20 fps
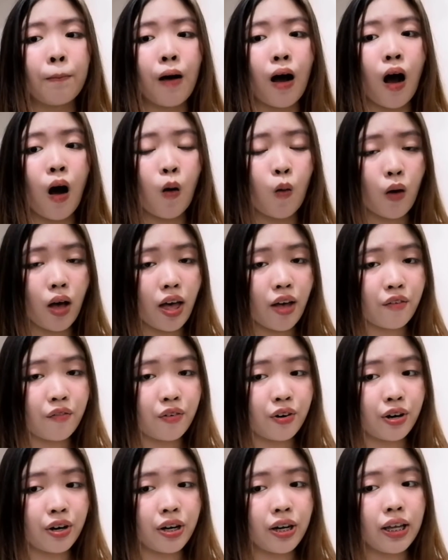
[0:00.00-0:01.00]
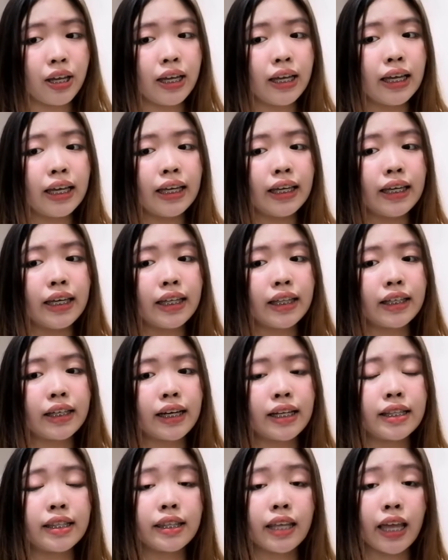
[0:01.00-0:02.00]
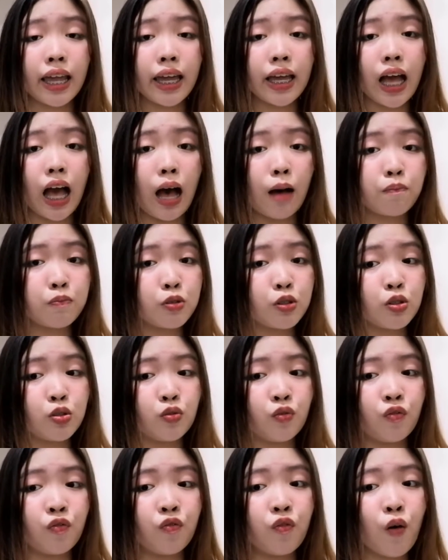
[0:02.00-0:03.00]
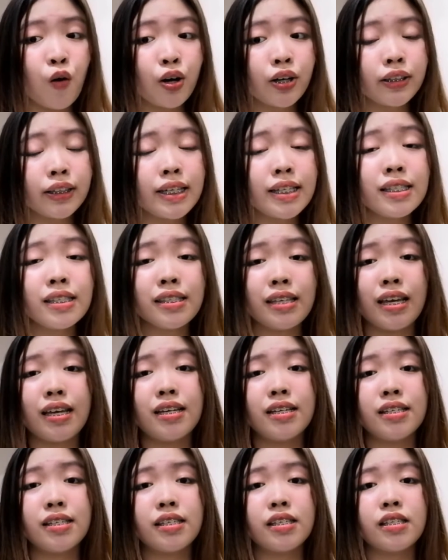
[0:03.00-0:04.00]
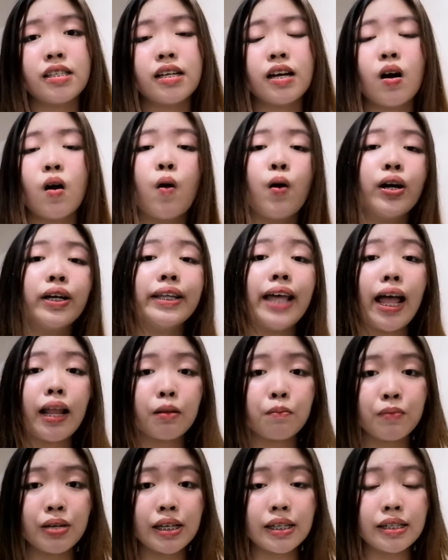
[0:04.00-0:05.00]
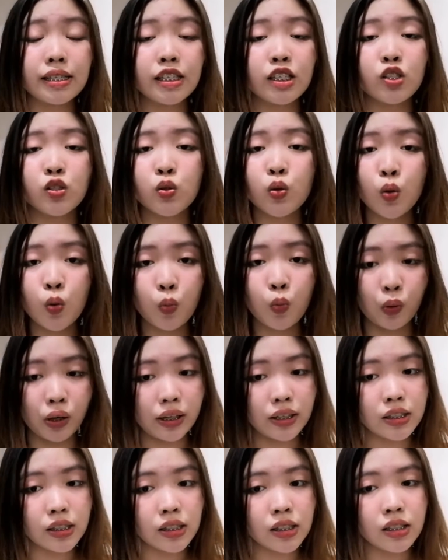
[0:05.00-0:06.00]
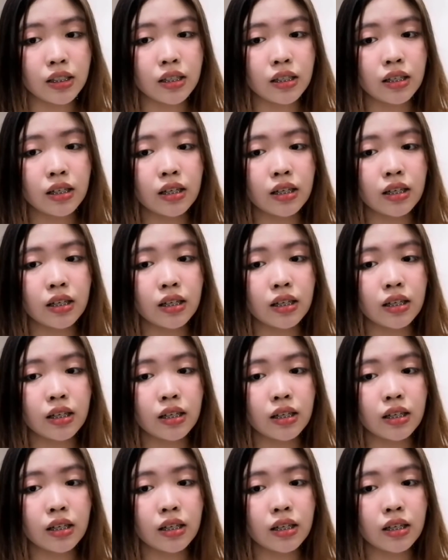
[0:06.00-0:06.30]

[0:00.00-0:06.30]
However, it can take up to 14 days, or that means 2 weeks.